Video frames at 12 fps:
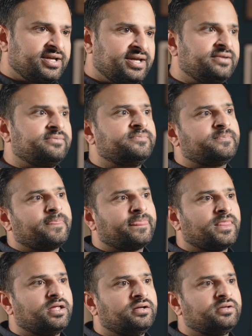in
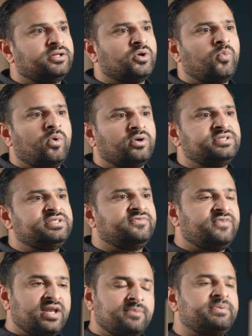one,
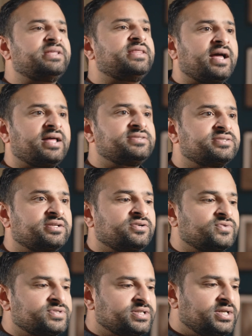developing their hand
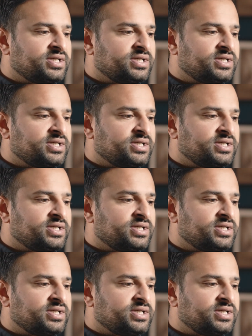skills,